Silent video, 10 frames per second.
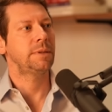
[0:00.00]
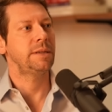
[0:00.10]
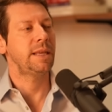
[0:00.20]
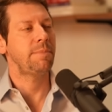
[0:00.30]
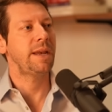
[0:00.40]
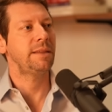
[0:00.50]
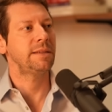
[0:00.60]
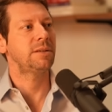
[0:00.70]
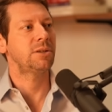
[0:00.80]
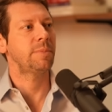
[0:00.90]
Is they make
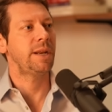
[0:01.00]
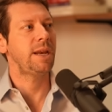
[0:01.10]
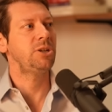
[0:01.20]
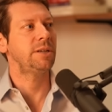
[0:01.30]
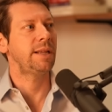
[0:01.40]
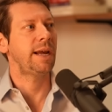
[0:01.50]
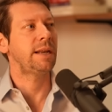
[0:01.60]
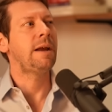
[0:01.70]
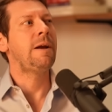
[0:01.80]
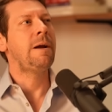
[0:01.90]
this determination that
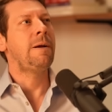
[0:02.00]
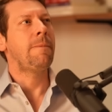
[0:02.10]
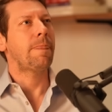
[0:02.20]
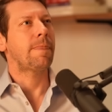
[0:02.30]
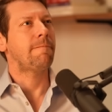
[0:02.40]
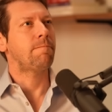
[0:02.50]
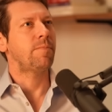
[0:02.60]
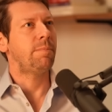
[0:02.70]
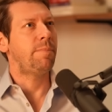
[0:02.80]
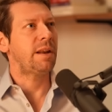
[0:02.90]

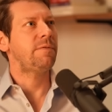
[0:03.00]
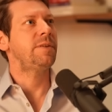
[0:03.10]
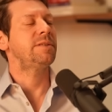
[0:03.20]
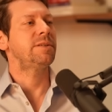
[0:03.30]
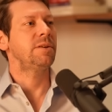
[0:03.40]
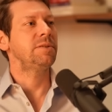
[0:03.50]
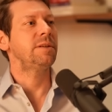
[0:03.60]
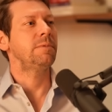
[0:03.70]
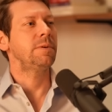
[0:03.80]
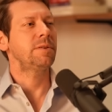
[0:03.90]
the benefits
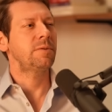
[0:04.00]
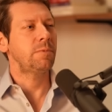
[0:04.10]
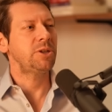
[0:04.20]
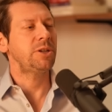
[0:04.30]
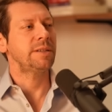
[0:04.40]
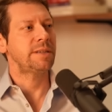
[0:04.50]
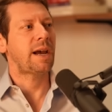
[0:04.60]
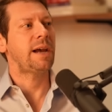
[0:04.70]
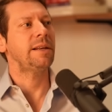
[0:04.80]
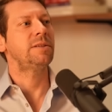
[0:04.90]
associated with switching
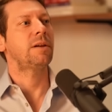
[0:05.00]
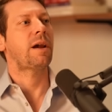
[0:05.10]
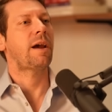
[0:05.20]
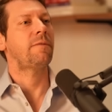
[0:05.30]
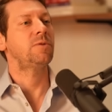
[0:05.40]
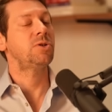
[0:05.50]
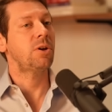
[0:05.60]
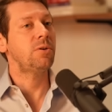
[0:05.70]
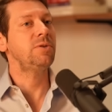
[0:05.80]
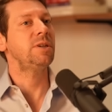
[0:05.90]
sides have
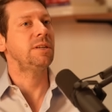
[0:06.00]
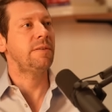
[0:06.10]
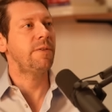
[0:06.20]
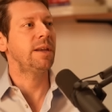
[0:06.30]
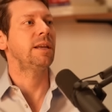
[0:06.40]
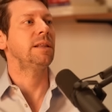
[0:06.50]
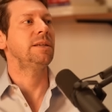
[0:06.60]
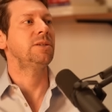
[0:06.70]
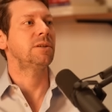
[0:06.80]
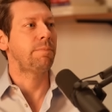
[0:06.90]
so significantly
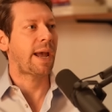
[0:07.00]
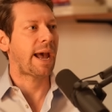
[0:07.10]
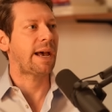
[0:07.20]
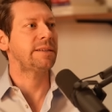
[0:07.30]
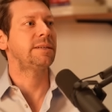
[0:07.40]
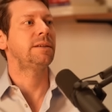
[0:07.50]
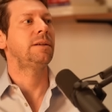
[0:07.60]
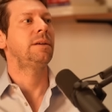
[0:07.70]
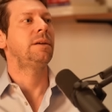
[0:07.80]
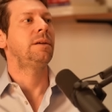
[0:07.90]
surpassed
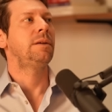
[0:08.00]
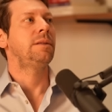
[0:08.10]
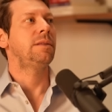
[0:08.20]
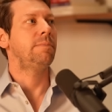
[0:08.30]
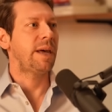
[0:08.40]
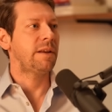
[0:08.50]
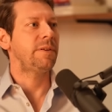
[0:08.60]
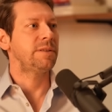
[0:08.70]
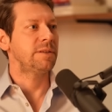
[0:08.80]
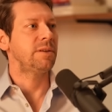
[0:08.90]
the
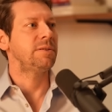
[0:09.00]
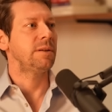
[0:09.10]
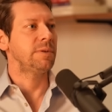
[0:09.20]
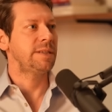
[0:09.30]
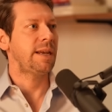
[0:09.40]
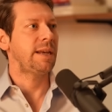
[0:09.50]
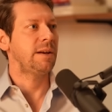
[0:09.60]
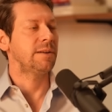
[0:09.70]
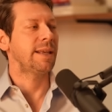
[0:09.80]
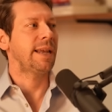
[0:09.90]
benefits associated with staying
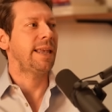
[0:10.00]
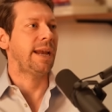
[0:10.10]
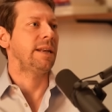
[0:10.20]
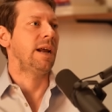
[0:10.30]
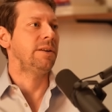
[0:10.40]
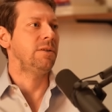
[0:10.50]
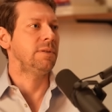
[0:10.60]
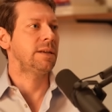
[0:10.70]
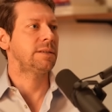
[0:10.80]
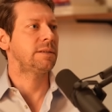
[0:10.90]
here that I can't not do
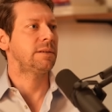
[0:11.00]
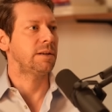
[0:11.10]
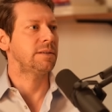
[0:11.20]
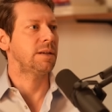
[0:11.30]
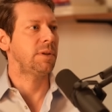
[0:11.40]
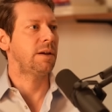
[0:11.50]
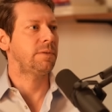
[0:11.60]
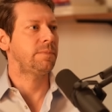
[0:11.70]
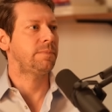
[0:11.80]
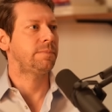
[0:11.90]
this on some level.